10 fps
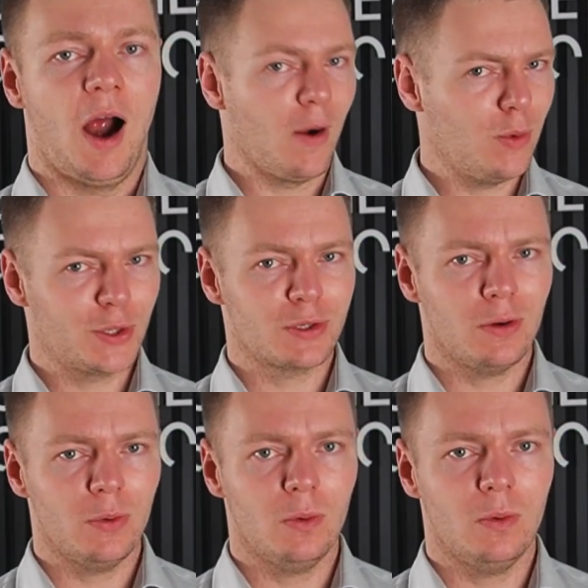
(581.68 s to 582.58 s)
I will
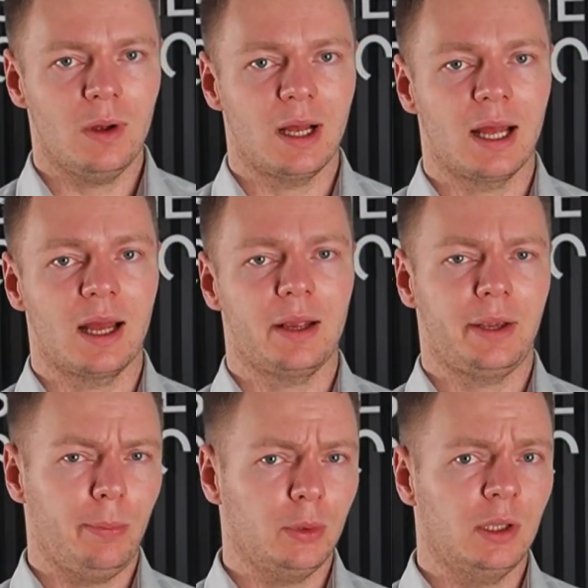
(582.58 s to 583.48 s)
show you a
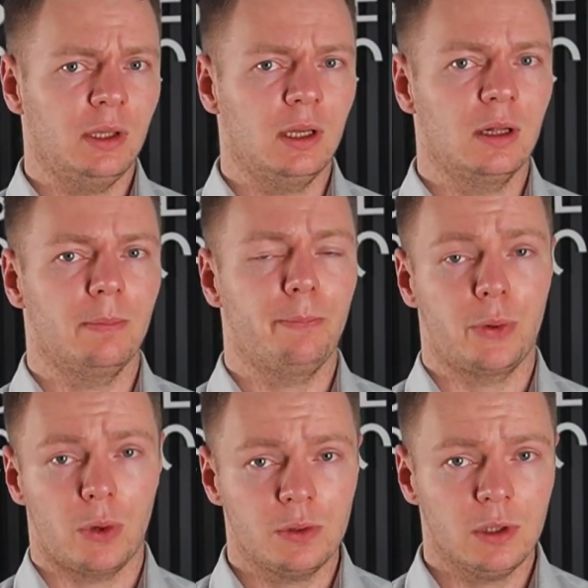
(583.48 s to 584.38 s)
hypothetical
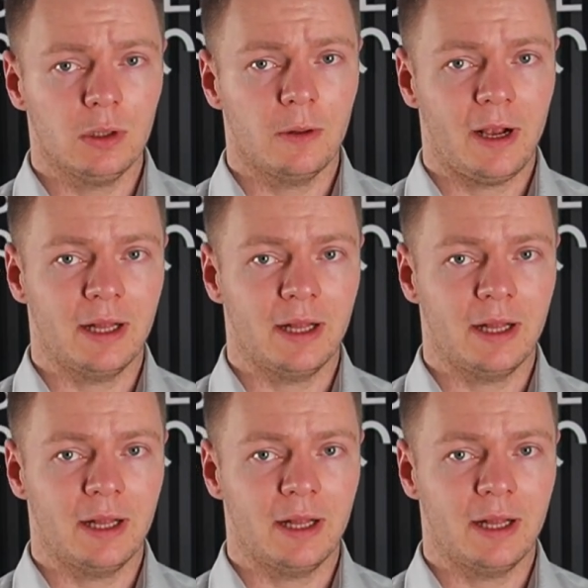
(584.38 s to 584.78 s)
project